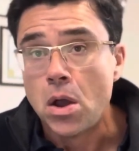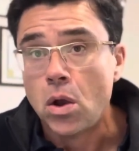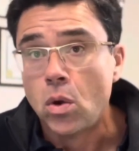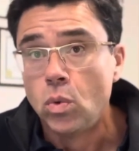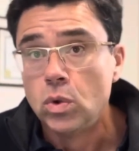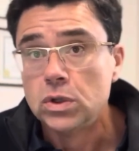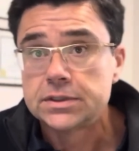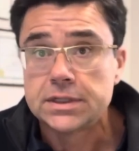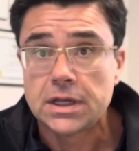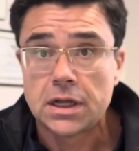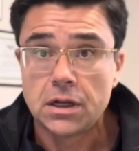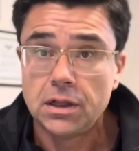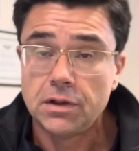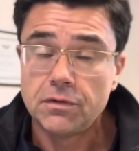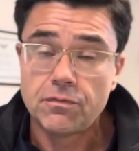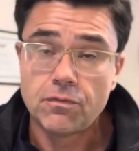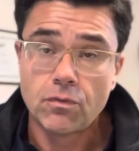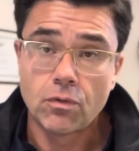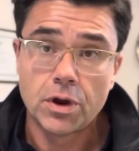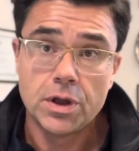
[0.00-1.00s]
We'll settle
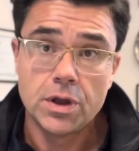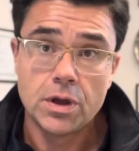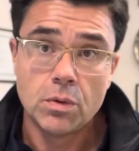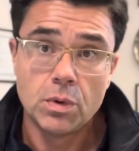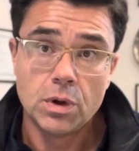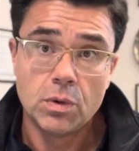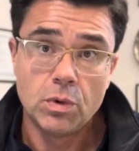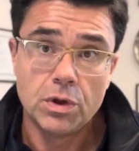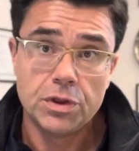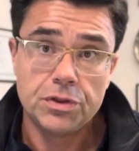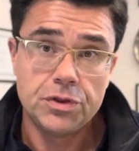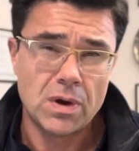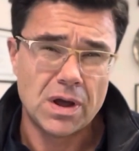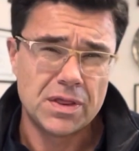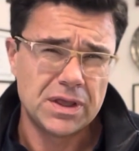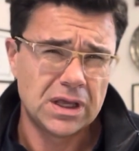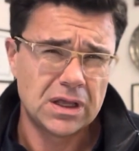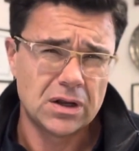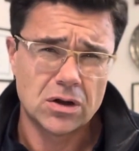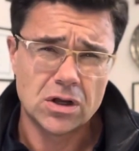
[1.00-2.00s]
it for you with you. I
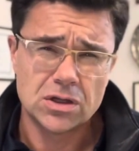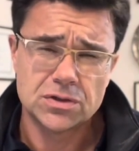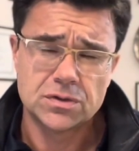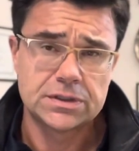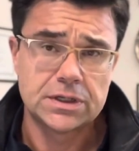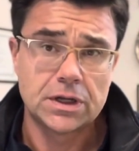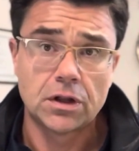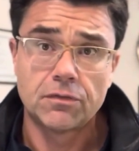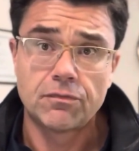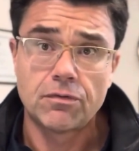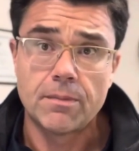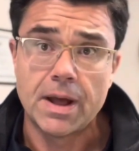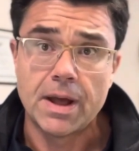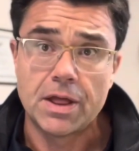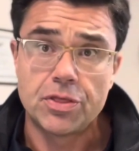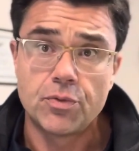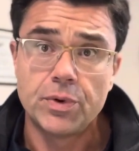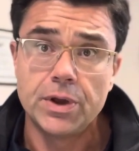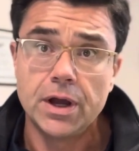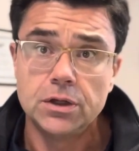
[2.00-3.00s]
think it also settled for
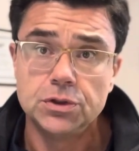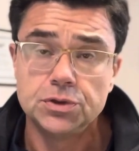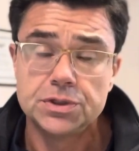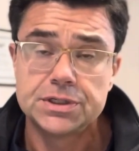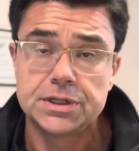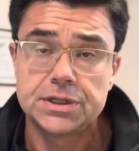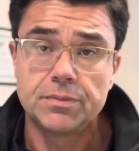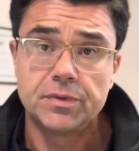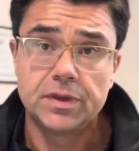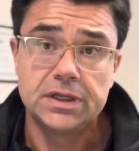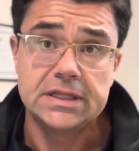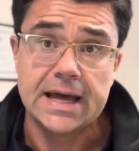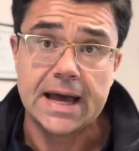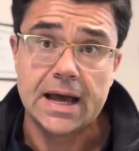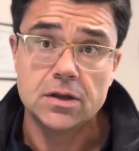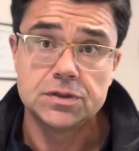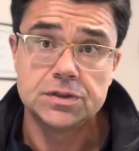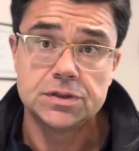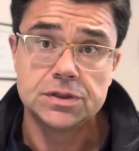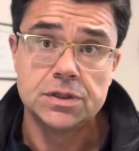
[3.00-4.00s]
about 300 something
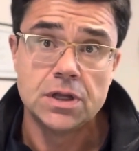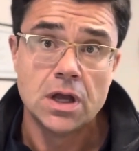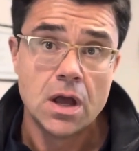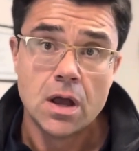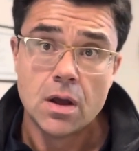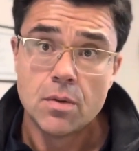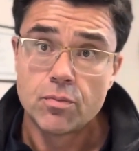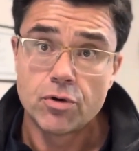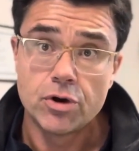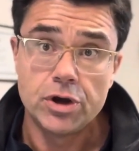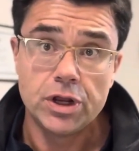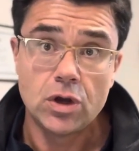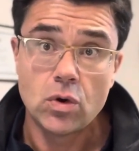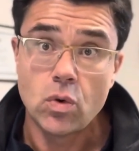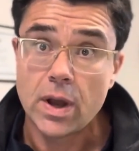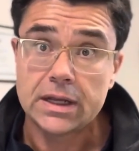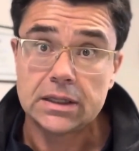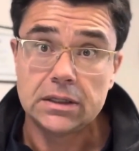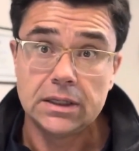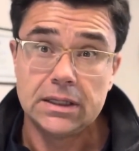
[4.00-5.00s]
thousand pretty
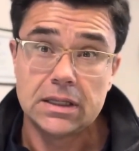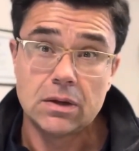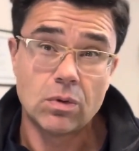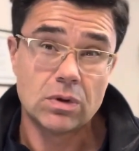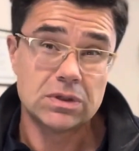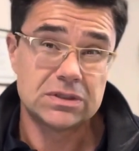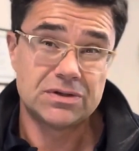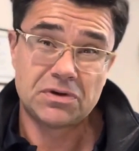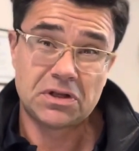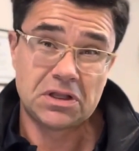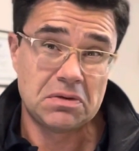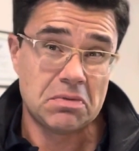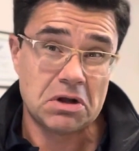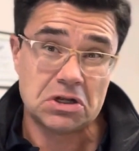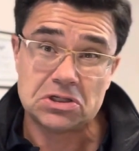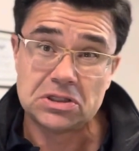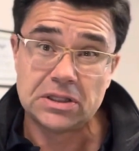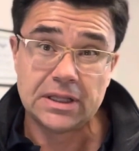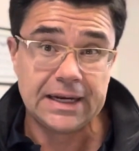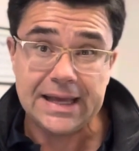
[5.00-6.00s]
quickly. There wasn't really
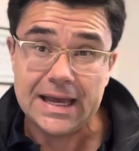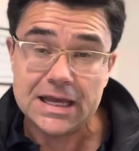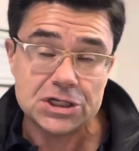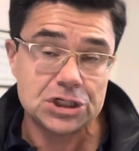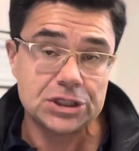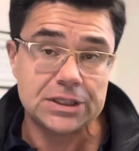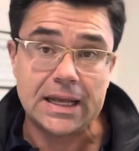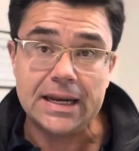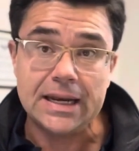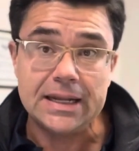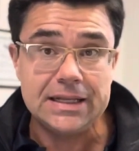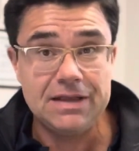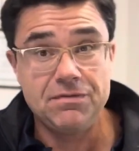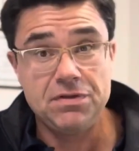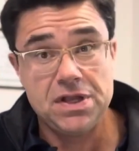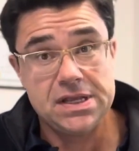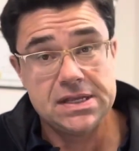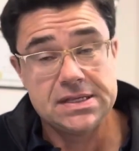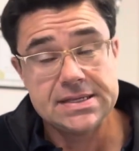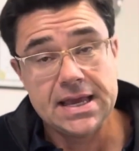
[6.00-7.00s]
much litigation. They didn't even
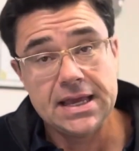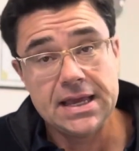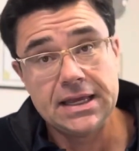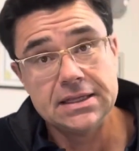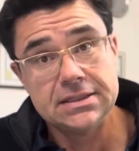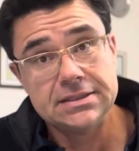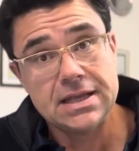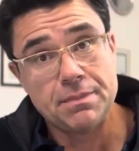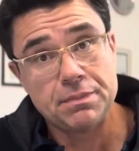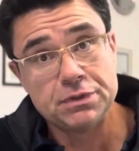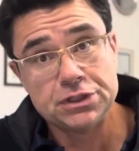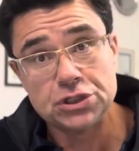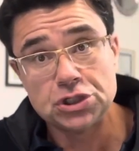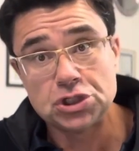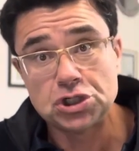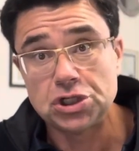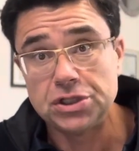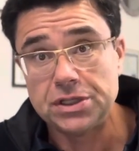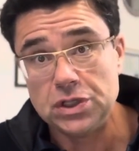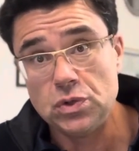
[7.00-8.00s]
need to take his
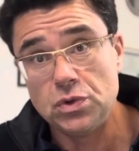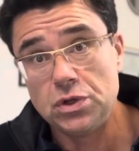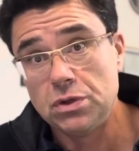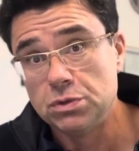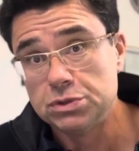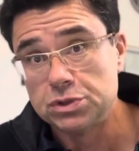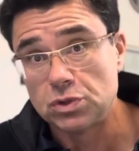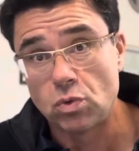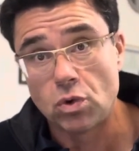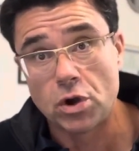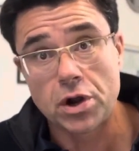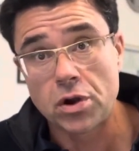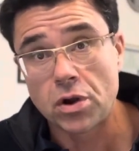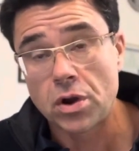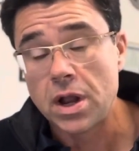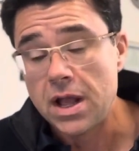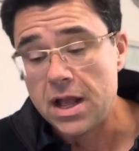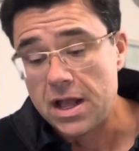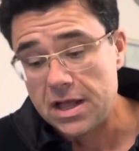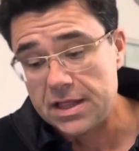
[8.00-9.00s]
deposition. They knew he was a
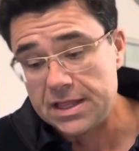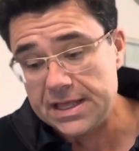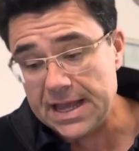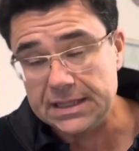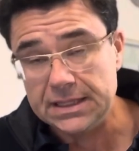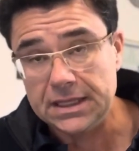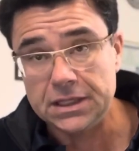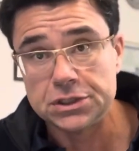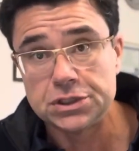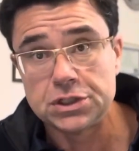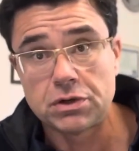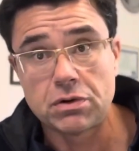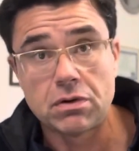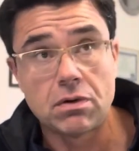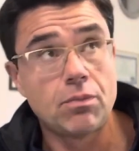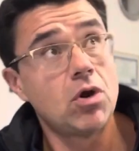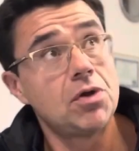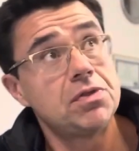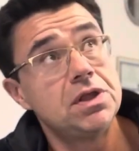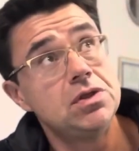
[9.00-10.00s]
worker. They had the incident
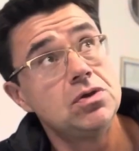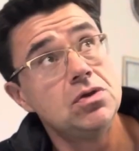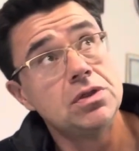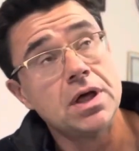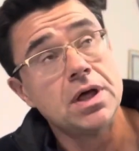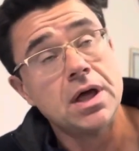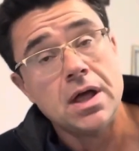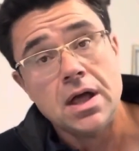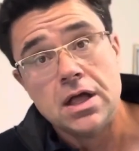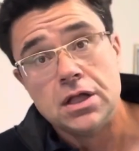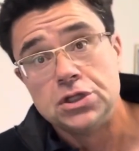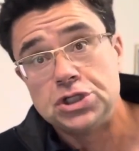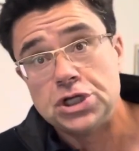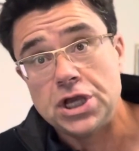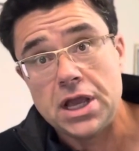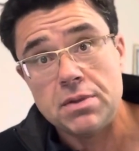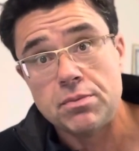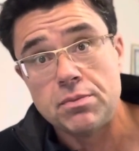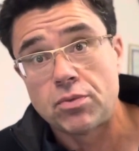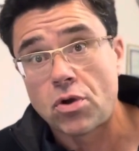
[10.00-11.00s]
report. They knew the
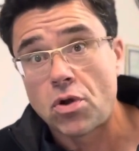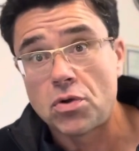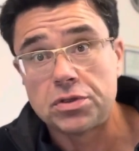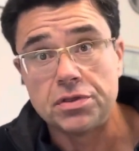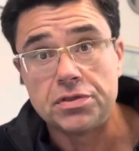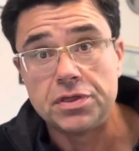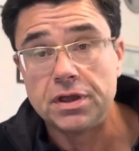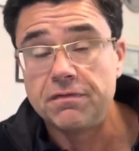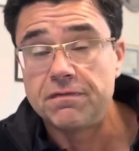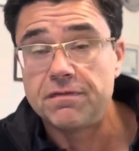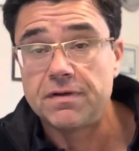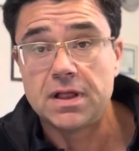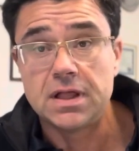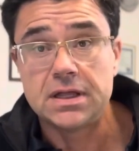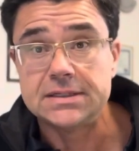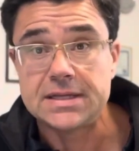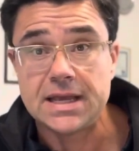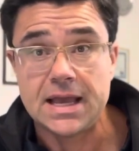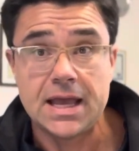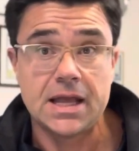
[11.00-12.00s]
chain broke. The thing fell on
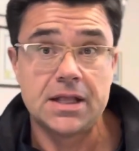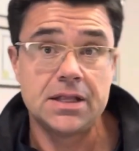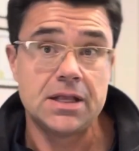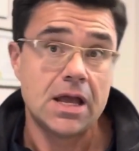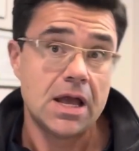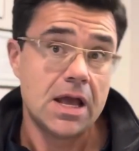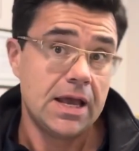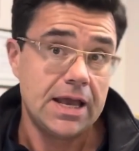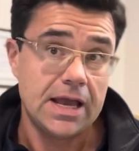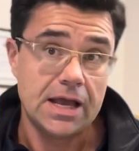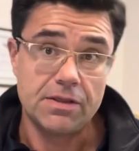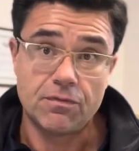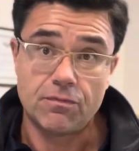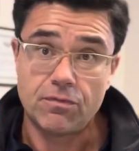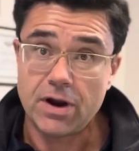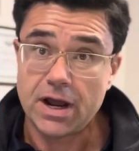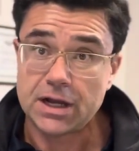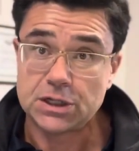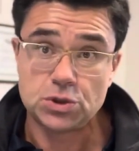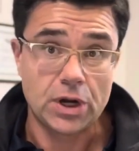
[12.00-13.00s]
his hand. He had the
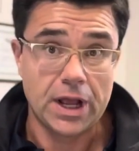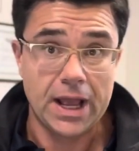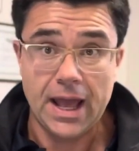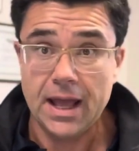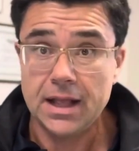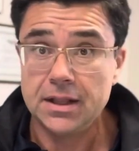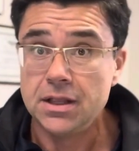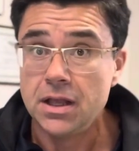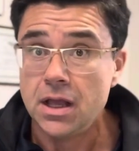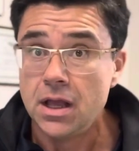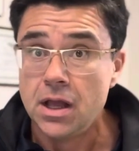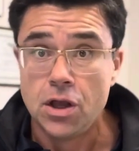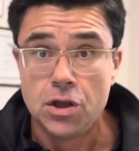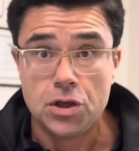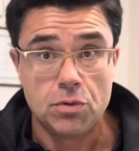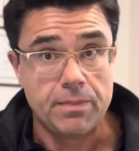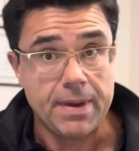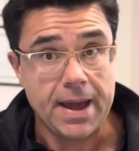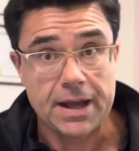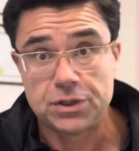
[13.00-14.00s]
fractured hand.
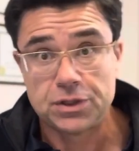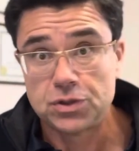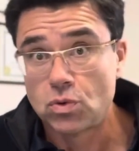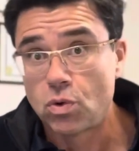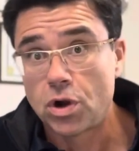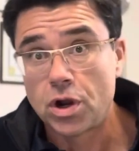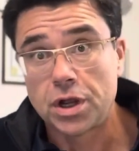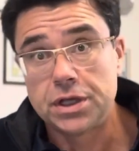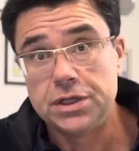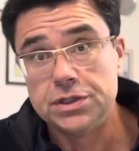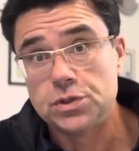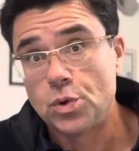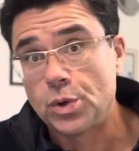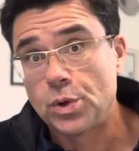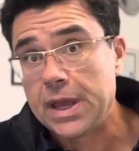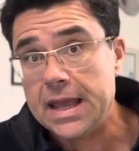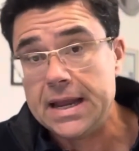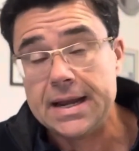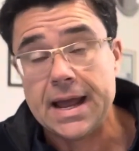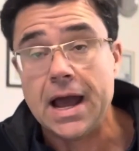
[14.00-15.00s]
Back to work. He's
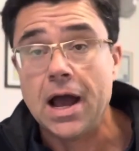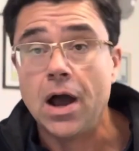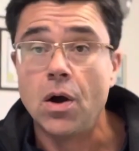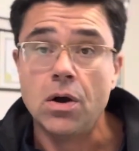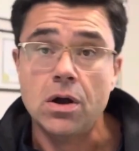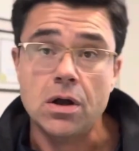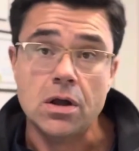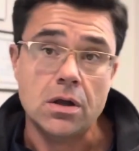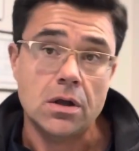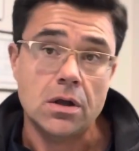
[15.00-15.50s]
okay now.